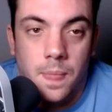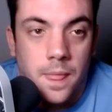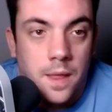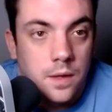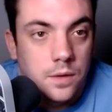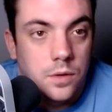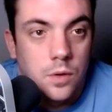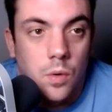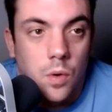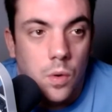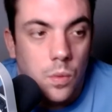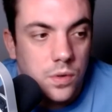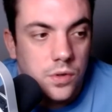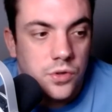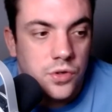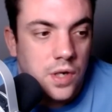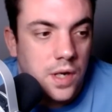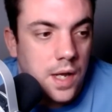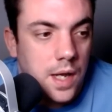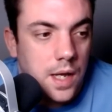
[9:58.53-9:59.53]
Do I want
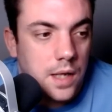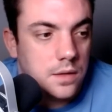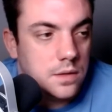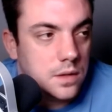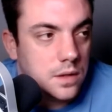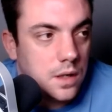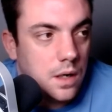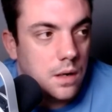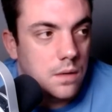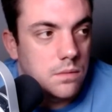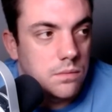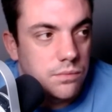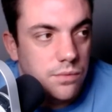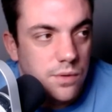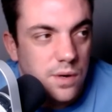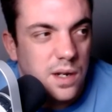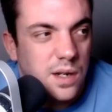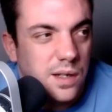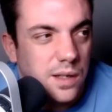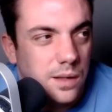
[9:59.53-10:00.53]
Shanahan to go?
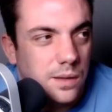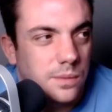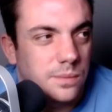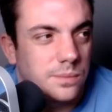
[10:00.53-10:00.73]
Really?